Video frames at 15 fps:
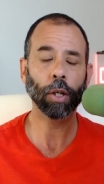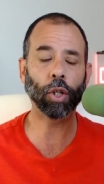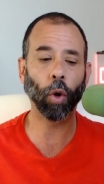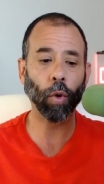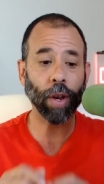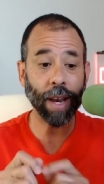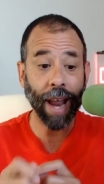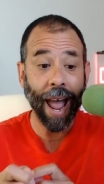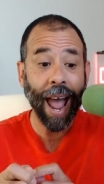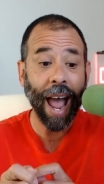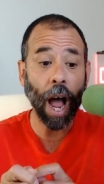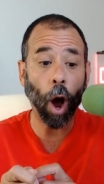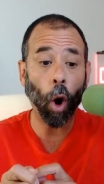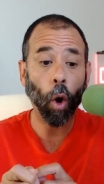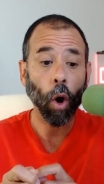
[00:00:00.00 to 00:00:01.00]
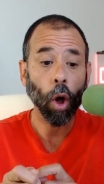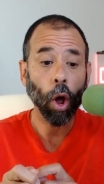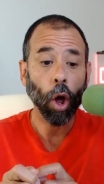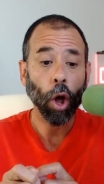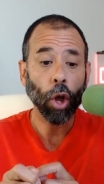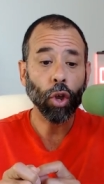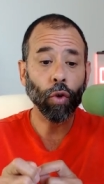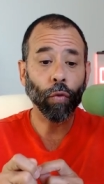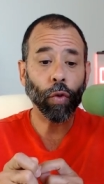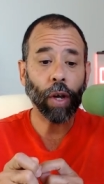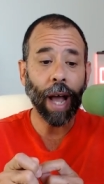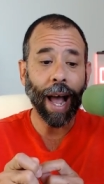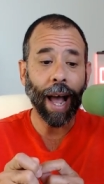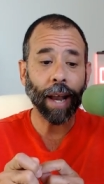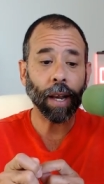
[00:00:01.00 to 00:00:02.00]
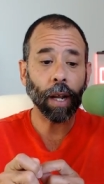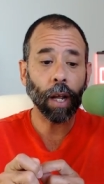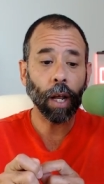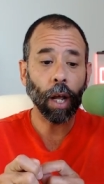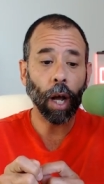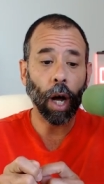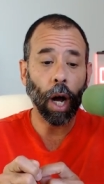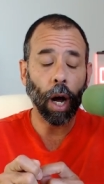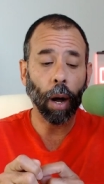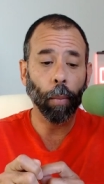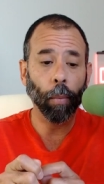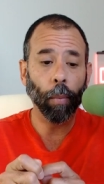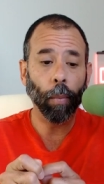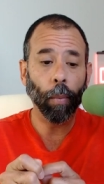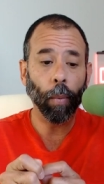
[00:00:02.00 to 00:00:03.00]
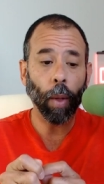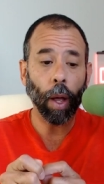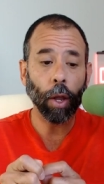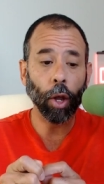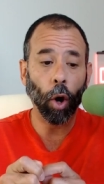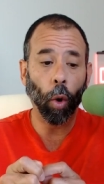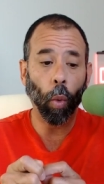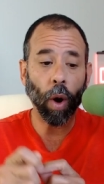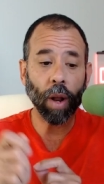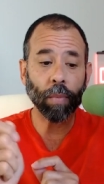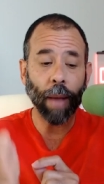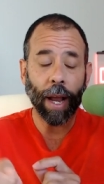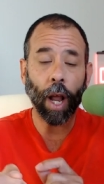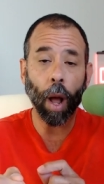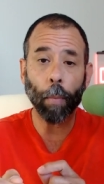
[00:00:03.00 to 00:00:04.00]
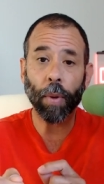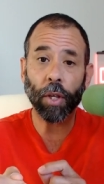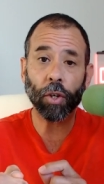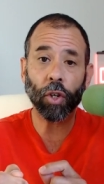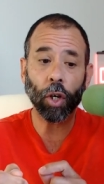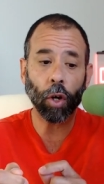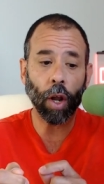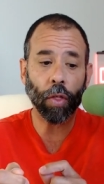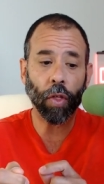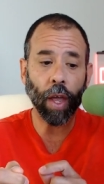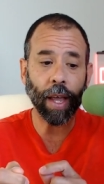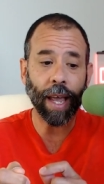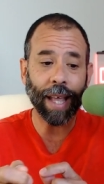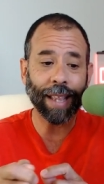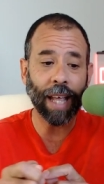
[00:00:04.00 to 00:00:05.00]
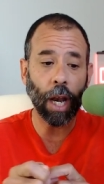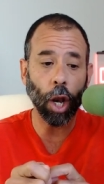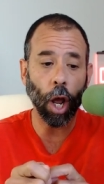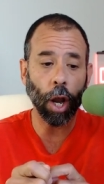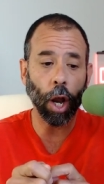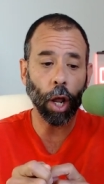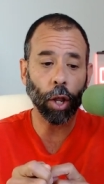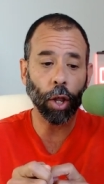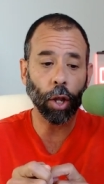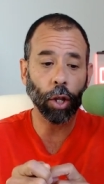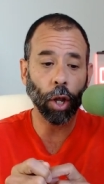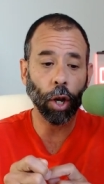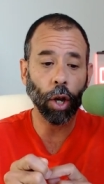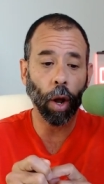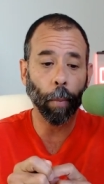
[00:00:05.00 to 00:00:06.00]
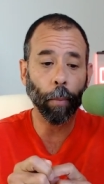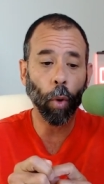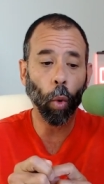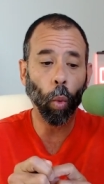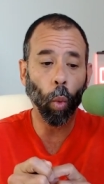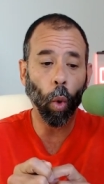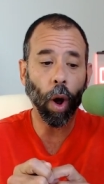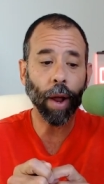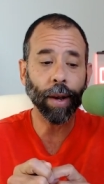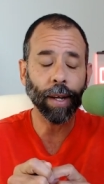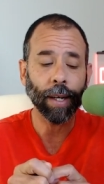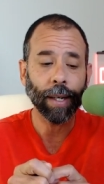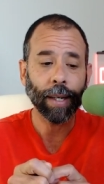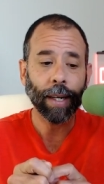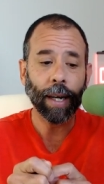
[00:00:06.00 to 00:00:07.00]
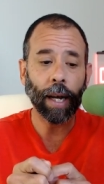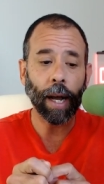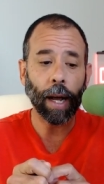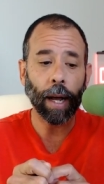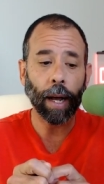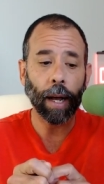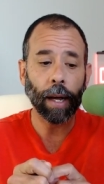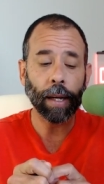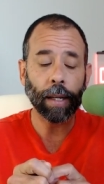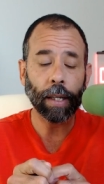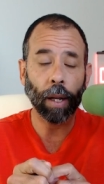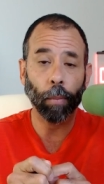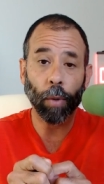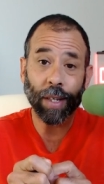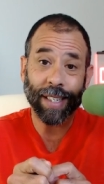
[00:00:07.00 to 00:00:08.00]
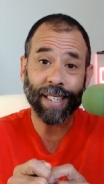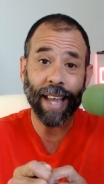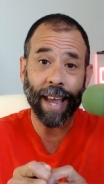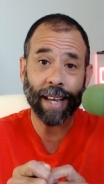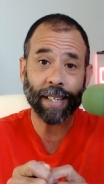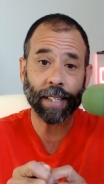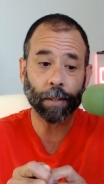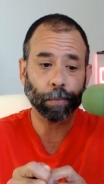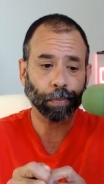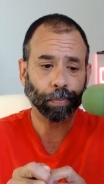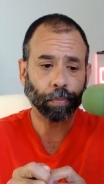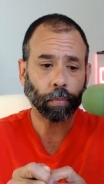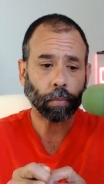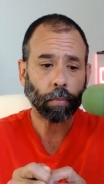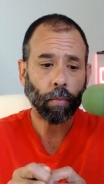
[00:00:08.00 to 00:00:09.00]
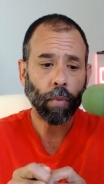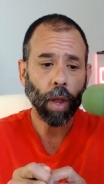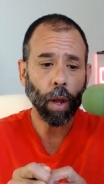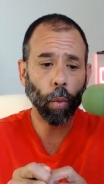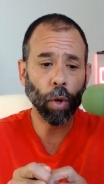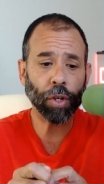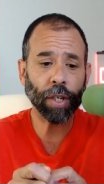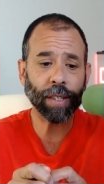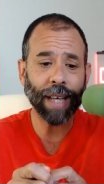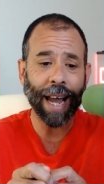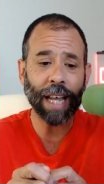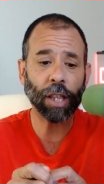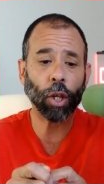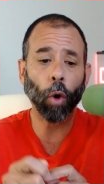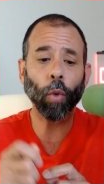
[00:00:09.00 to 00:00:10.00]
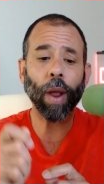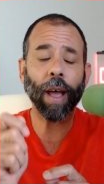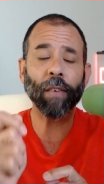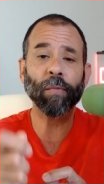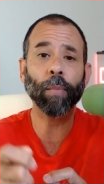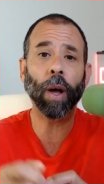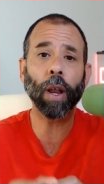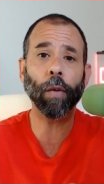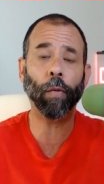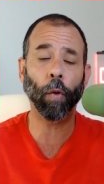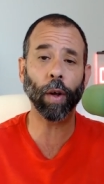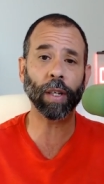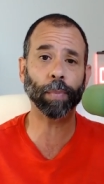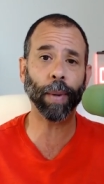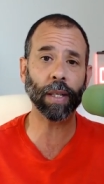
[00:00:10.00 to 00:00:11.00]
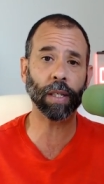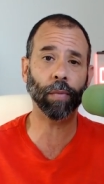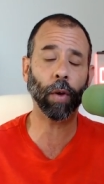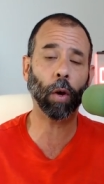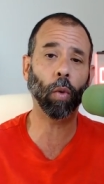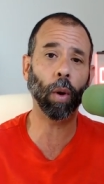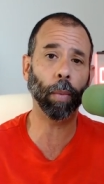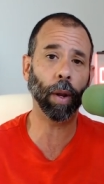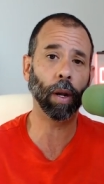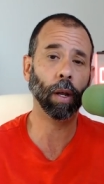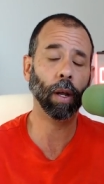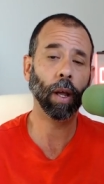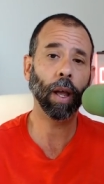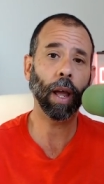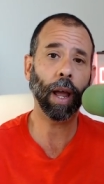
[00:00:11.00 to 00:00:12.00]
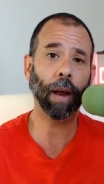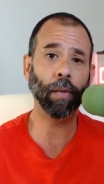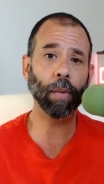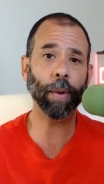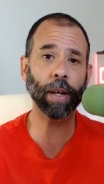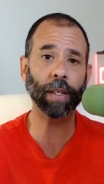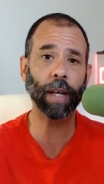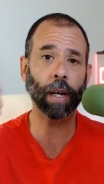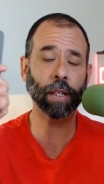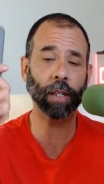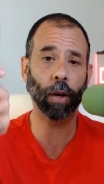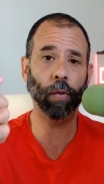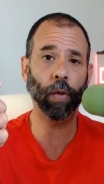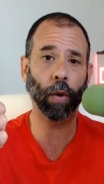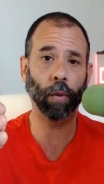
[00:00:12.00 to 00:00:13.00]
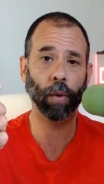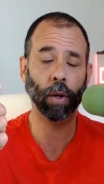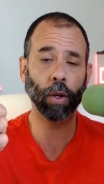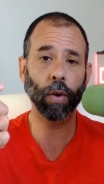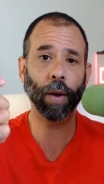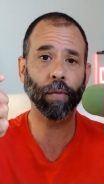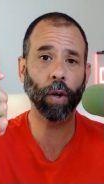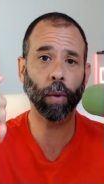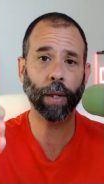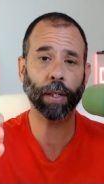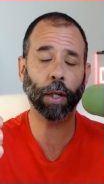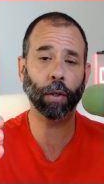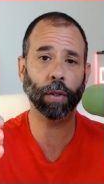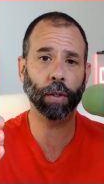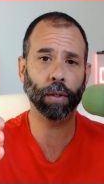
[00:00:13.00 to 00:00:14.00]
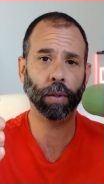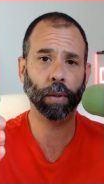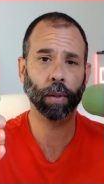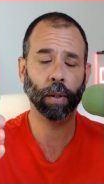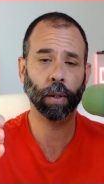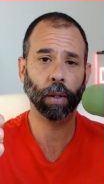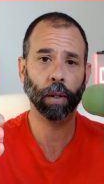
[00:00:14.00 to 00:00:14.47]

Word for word: So now you've got, um, you know, what is my competition going to think? And then the, the number one, uh, number six, which is I don't have money for expensive equipment. Everybody's got a cell phone. You have no excuses.